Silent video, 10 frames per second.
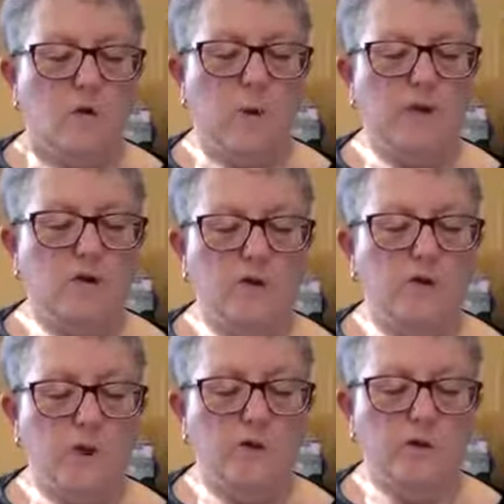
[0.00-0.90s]
When your
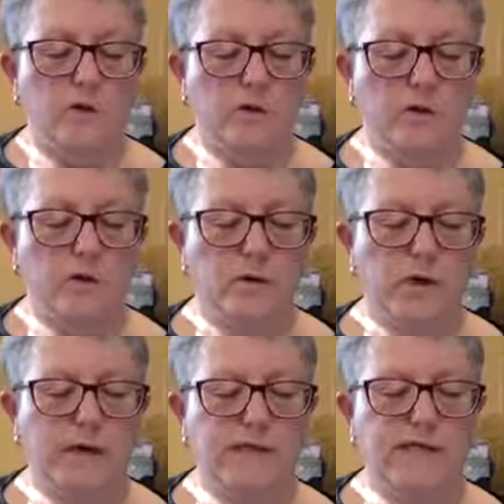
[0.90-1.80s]
loaf
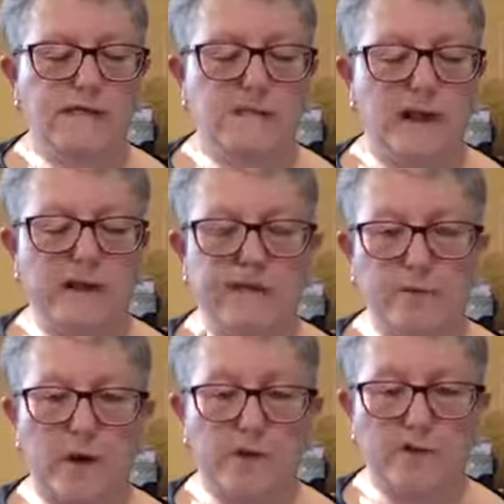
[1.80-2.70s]
is
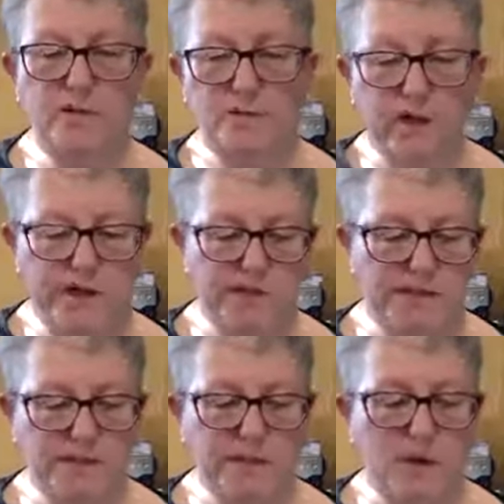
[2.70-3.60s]
91
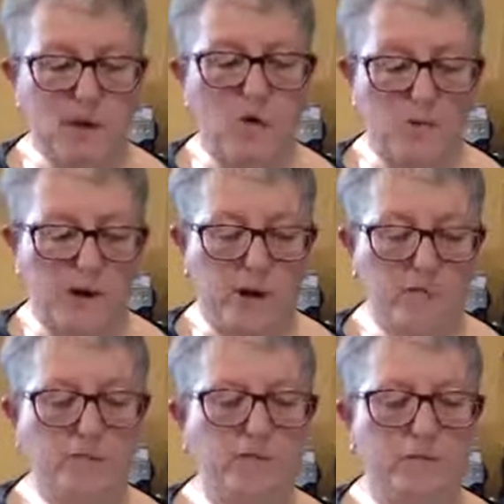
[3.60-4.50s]
degrees or above,
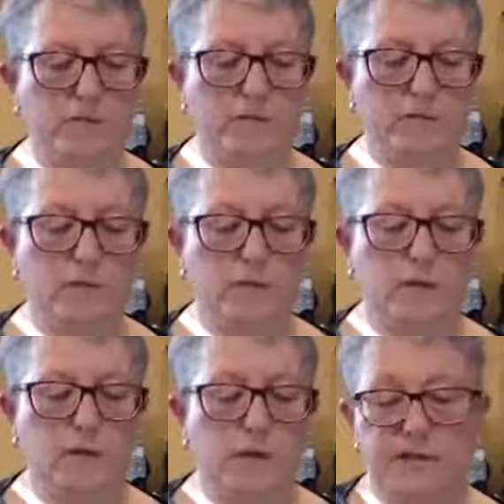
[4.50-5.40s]

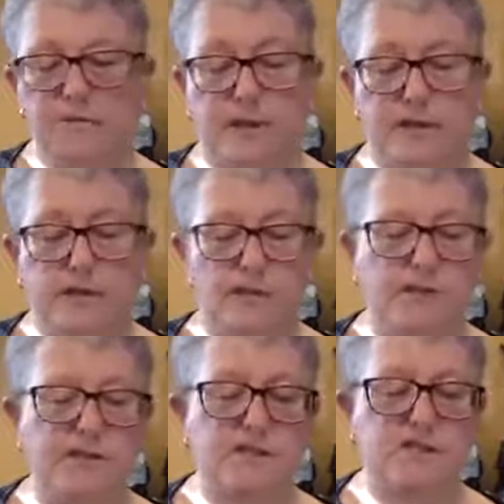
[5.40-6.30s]
it's baked.
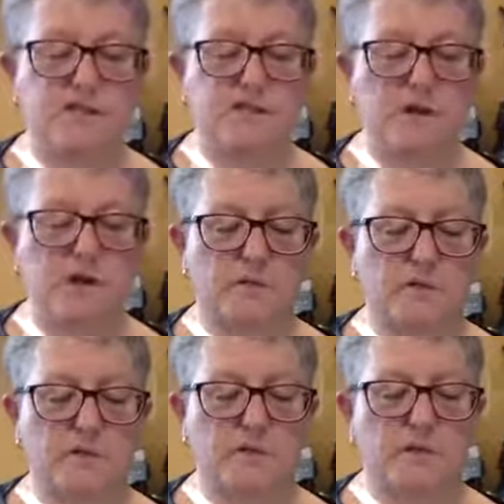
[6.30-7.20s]
And this has just gone up
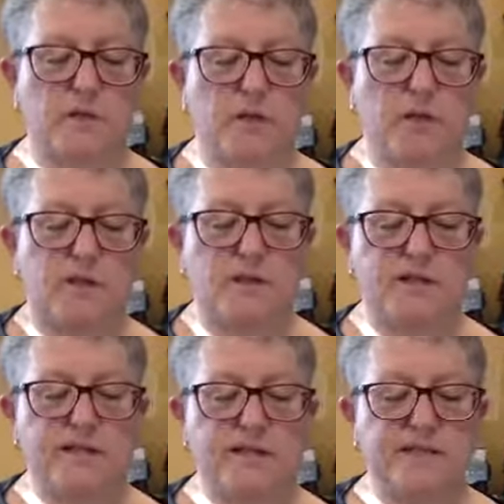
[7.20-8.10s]
to
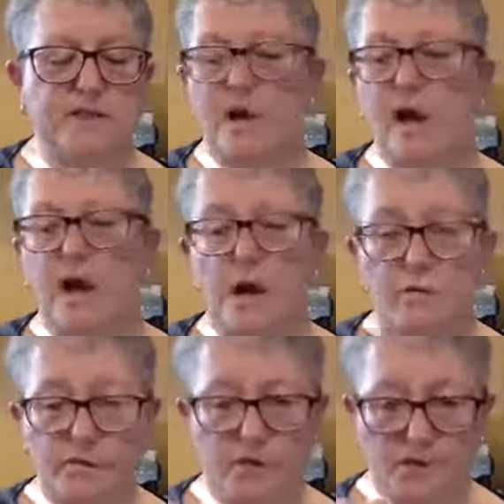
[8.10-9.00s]
97.5.
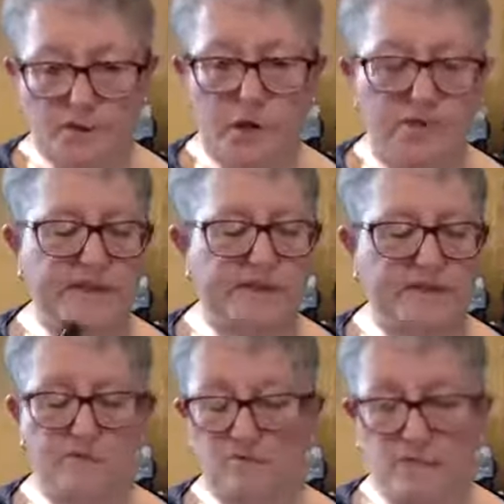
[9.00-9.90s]
So this
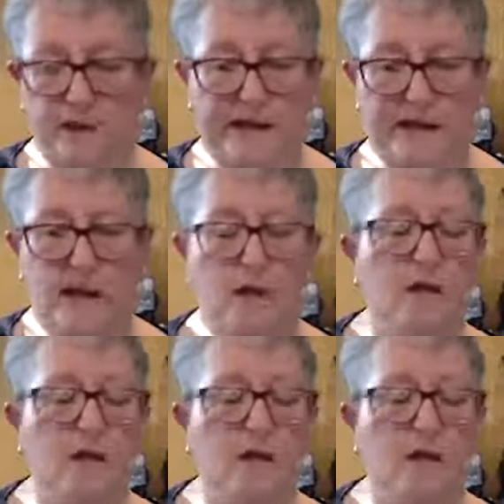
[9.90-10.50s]
is ready.